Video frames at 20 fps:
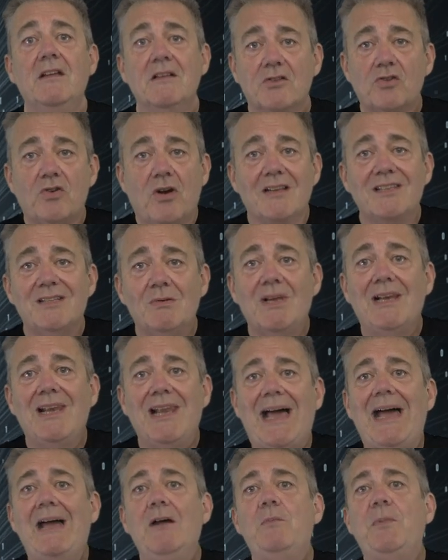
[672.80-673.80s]
Try to
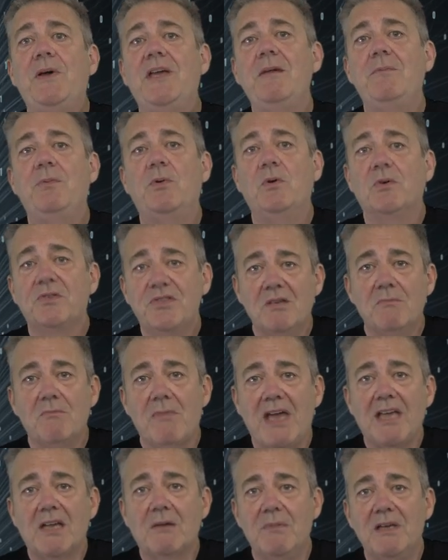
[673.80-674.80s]
allow people to
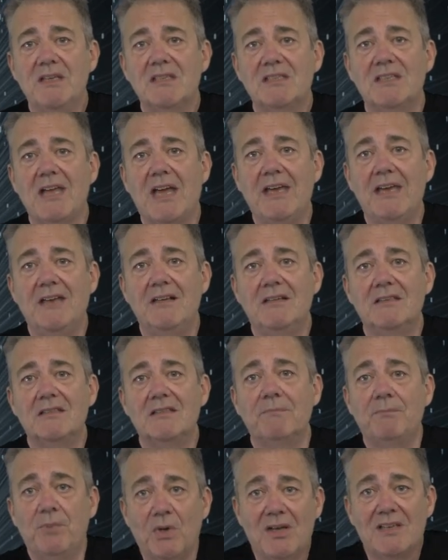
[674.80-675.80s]
make
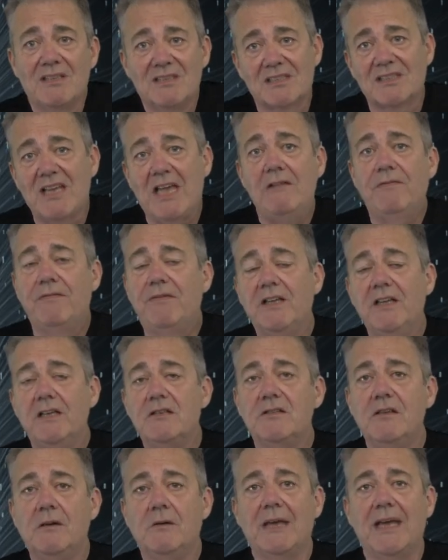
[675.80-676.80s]
mistakes, but as safely
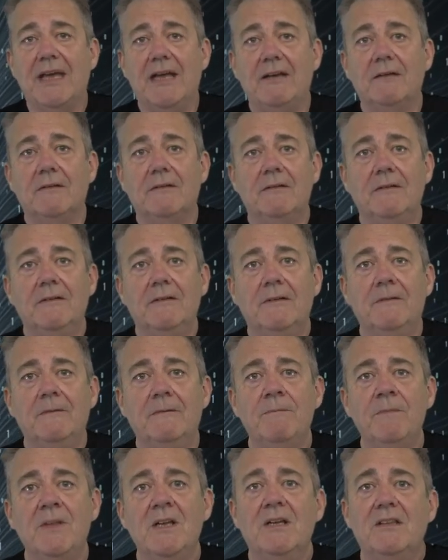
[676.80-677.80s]
as you can.
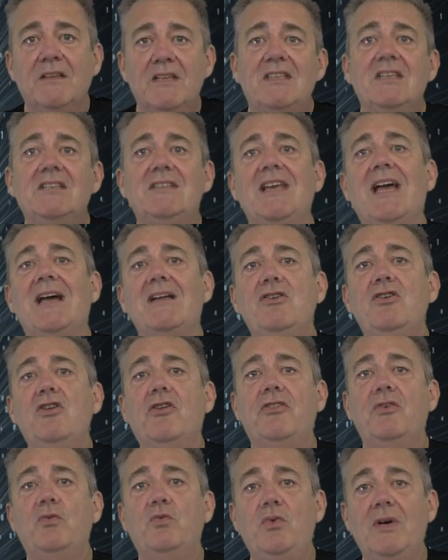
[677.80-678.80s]
This is yet
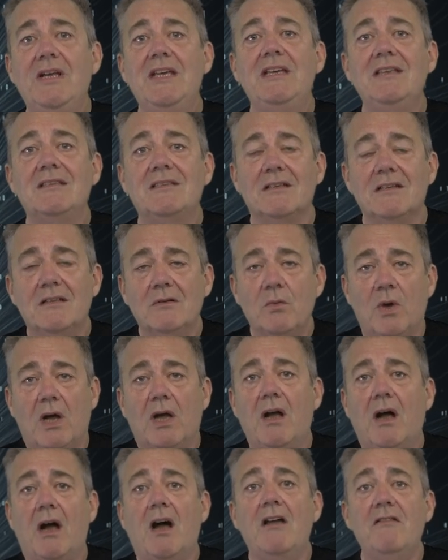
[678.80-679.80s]
another reason
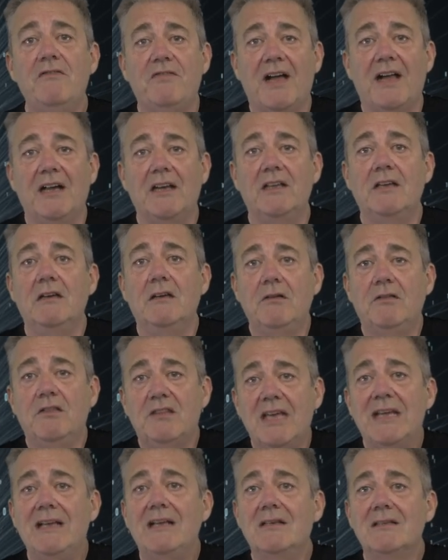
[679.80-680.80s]
why I value
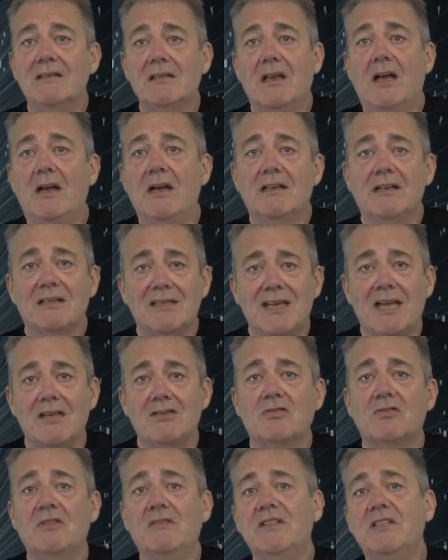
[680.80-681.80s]
things like
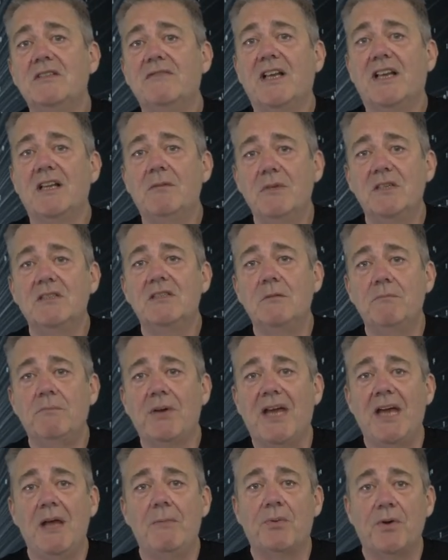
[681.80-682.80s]
test-driven development and
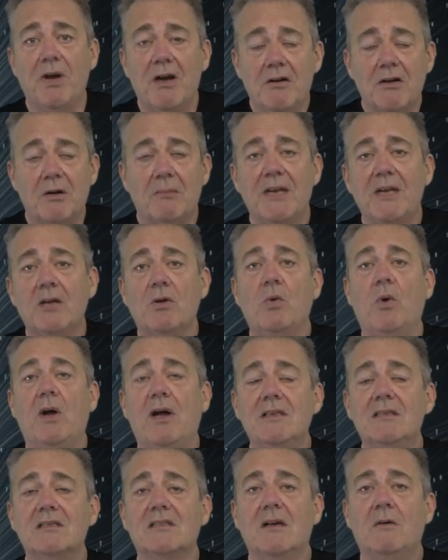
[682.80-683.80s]
pair programming
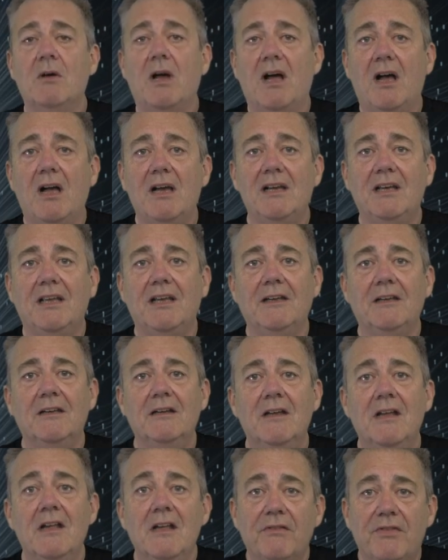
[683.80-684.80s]
quite so highly.
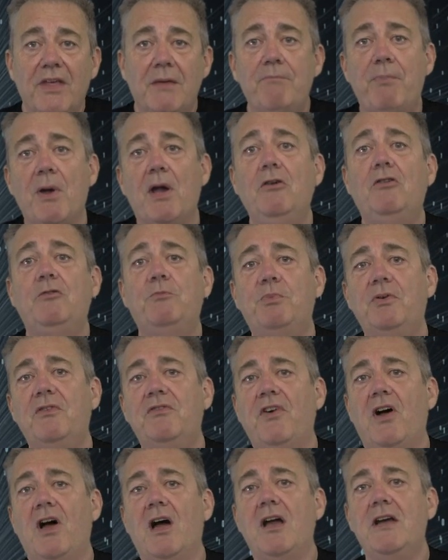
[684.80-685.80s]
They both
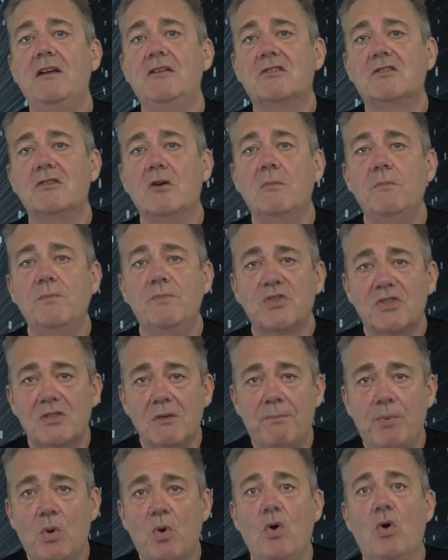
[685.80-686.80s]
provide some
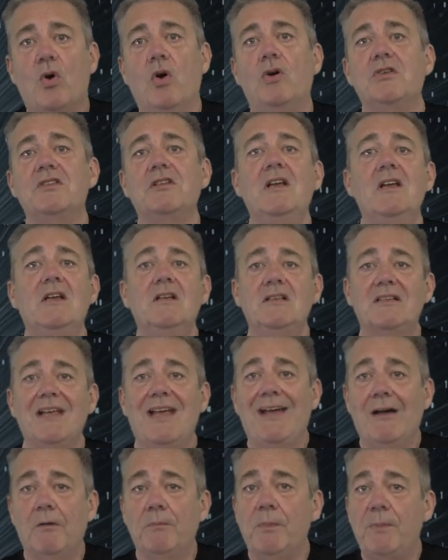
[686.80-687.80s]
support to
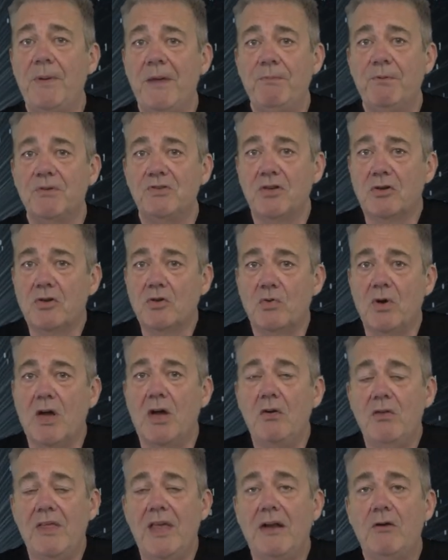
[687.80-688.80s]
help people to
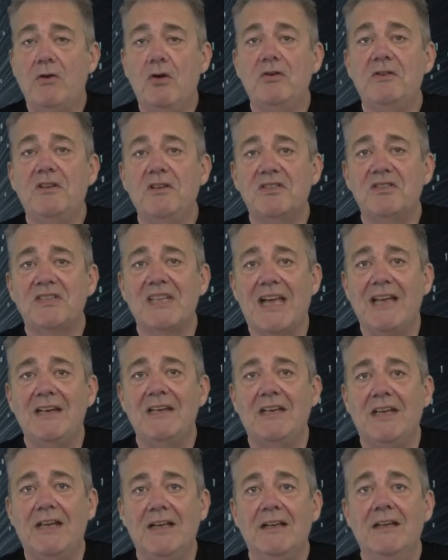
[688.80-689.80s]
grow their
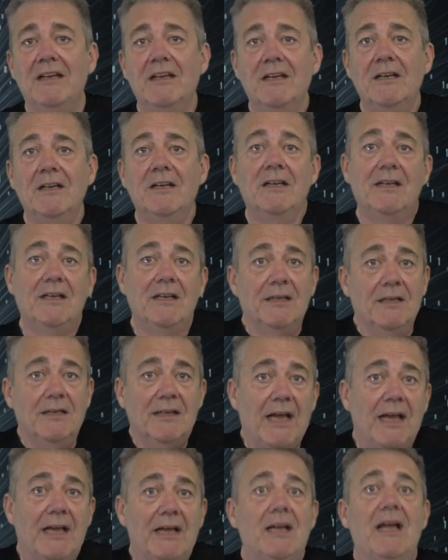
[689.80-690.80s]
understanding
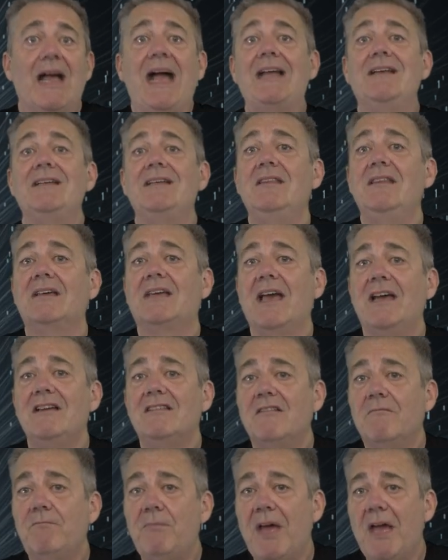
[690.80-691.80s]
and, in the
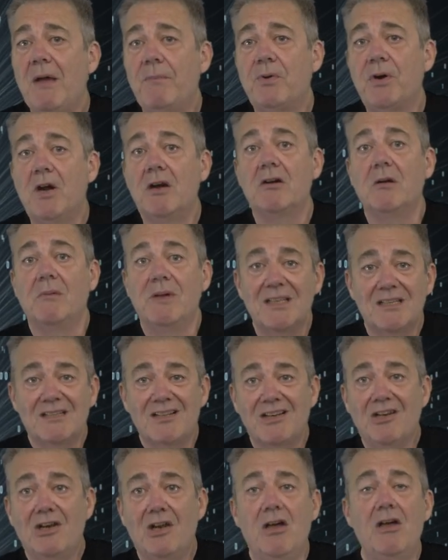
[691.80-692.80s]
case of pair programming,
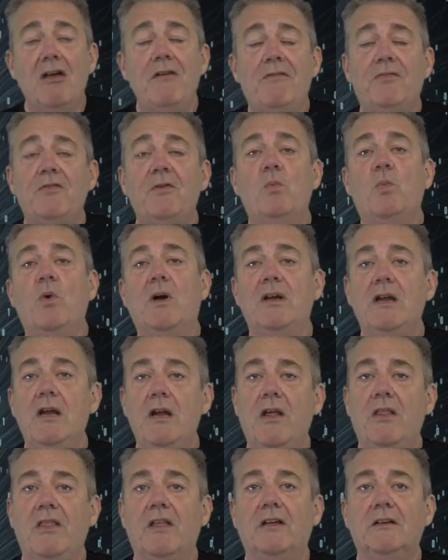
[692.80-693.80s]
to learn from one
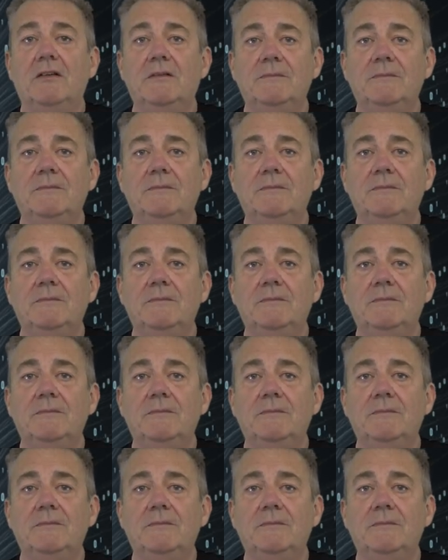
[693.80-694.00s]
another.